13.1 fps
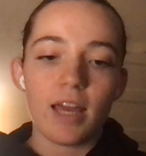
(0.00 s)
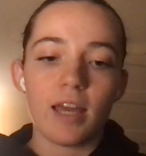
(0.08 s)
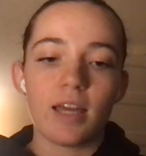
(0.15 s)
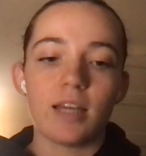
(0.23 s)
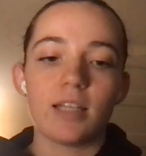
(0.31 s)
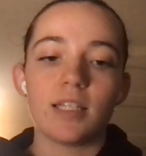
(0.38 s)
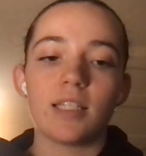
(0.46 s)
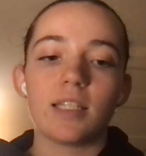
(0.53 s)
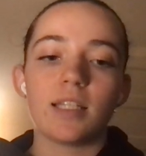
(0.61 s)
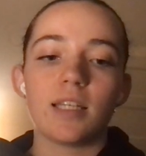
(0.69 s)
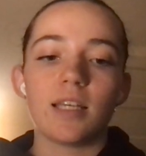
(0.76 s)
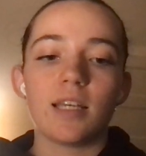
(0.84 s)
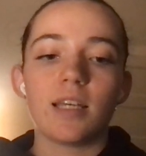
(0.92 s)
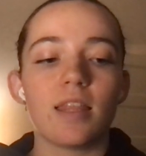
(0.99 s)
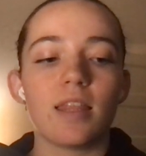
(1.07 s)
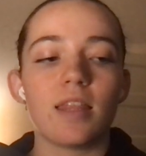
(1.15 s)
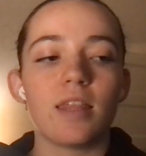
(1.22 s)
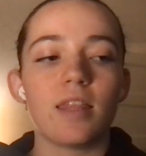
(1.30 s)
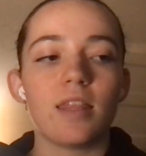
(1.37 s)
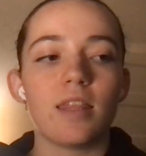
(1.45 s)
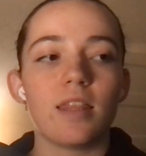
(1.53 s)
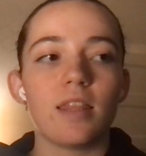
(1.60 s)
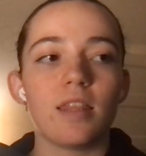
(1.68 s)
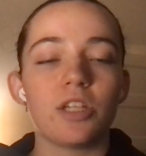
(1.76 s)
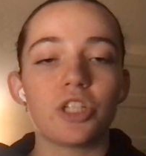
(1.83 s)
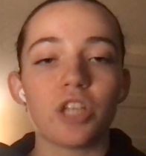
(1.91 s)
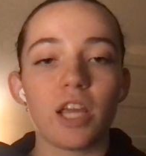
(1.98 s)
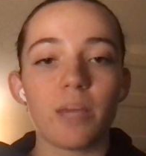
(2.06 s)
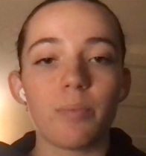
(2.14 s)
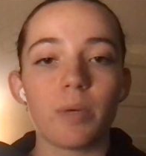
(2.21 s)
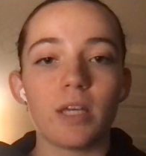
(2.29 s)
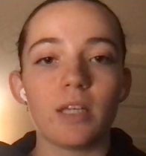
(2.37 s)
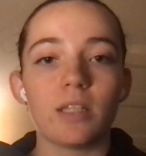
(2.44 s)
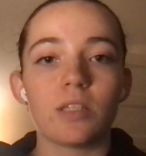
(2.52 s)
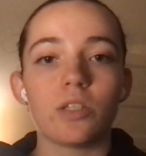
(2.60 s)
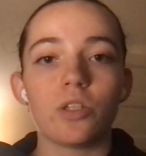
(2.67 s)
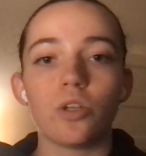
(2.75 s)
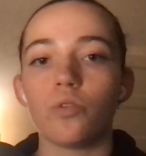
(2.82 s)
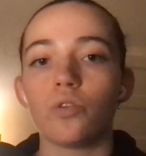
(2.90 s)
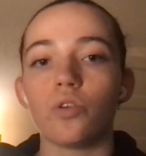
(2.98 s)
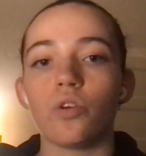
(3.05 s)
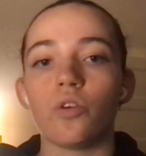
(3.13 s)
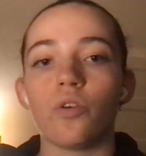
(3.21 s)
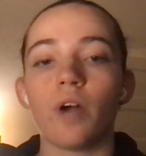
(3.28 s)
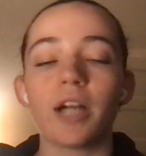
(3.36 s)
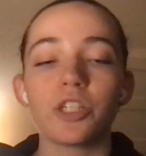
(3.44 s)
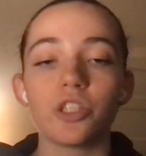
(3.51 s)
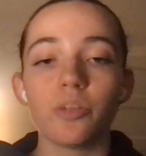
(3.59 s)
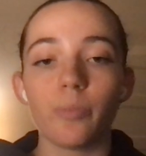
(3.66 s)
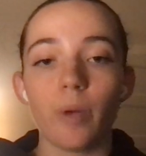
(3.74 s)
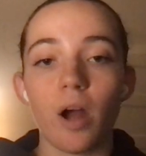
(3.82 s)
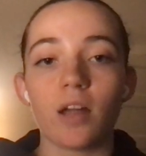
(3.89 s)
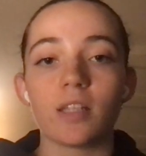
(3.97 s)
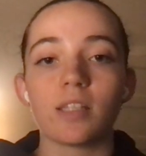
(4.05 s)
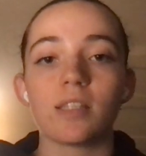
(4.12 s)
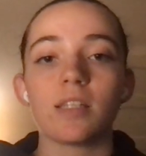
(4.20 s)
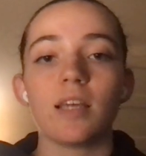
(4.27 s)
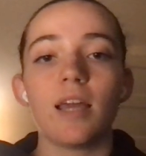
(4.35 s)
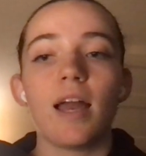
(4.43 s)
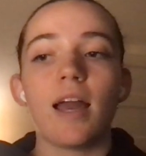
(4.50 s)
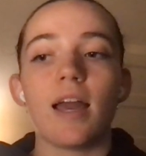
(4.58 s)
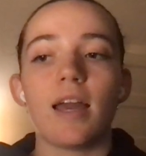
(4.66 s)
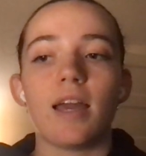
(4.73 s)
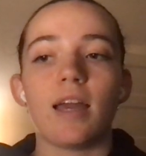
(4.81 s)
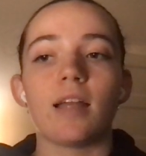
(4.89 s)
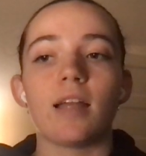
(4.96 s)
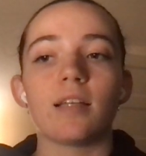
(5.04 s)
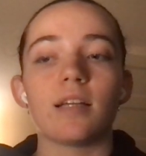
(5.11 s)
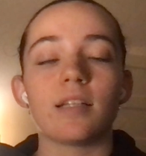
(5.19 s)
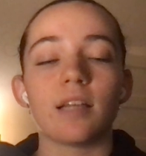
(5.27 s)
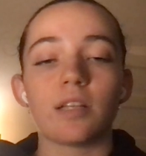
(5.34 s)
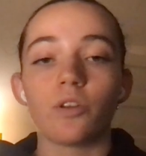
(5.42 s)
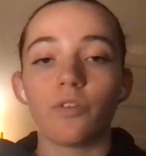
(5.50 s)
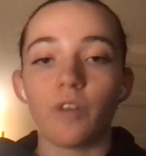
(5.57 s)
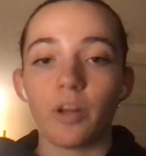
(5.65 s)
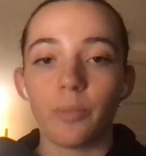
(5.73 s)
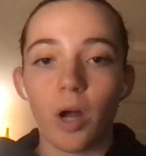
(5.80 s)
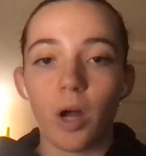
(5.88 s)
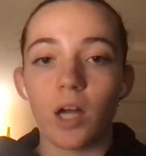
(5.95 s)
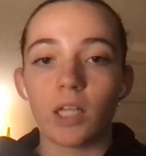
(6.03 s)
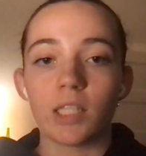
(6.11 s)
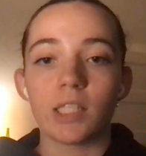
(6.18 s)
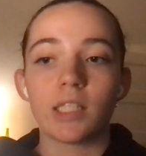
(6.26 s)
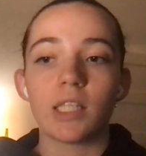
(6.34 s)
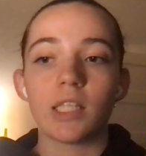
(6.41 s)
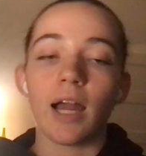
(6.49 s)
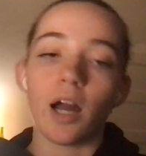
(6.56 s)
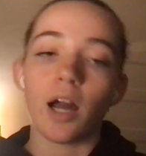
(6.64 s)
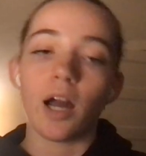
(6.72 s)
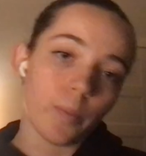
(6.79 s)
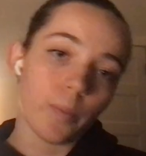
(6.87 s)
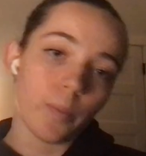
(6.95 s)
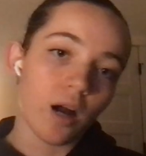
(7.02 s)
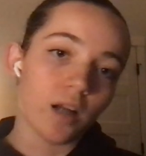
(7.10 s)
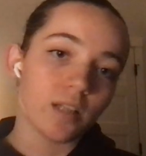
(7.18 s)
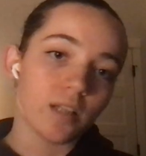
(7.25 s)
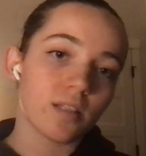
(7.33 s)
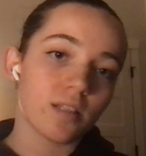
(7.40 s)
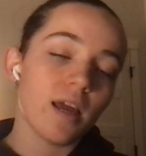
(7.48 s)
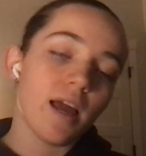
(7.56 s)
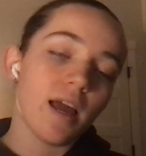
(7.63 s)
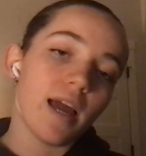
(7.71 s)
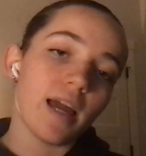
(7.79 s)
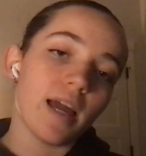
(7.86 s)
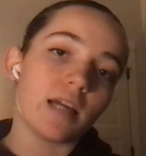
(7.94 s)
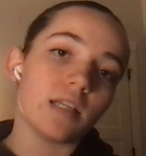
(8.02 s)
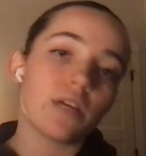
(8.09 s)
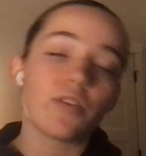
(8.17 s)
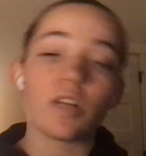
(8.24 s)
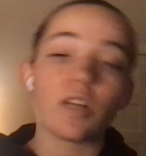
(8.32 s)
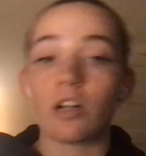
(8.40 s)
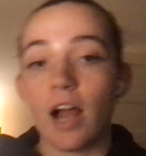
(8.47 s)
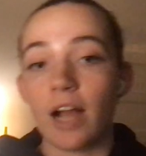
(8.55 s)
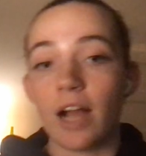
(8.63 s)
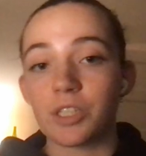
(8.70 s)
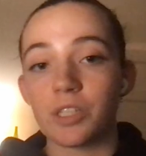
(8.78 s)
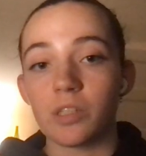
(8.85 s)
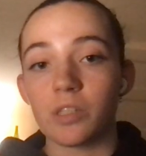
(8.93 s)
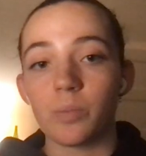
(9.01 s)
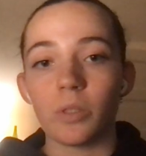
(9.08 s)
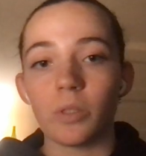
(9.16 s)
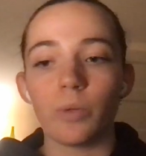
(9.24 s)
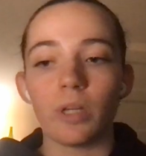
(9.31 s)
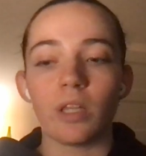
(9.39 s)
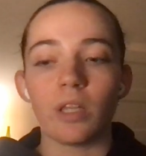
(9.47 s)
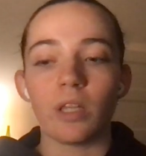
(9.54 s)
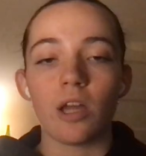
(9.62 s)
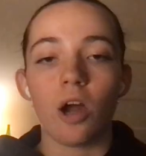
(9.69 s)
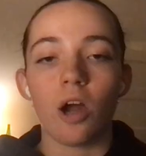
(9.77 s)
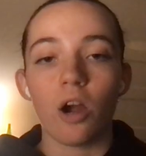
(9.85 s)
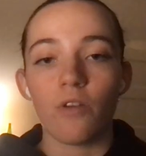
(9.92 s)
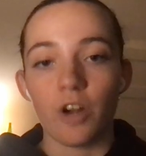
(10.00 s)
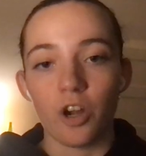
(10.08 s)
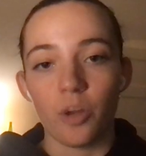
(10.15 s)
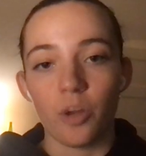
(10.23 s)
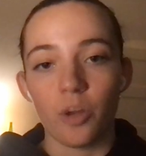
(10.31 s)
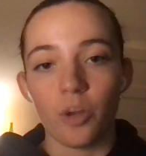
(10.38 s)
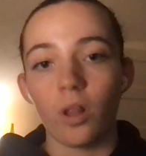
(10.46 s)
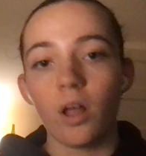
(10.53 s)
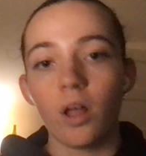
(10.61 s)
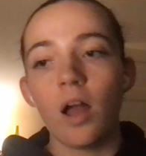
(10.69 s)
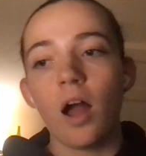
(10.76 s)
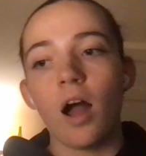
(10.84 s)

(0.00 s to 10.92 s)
and the shape is due to hydrogen bonds and disulfide bonds, ionic bonds, and different interactions between the R variable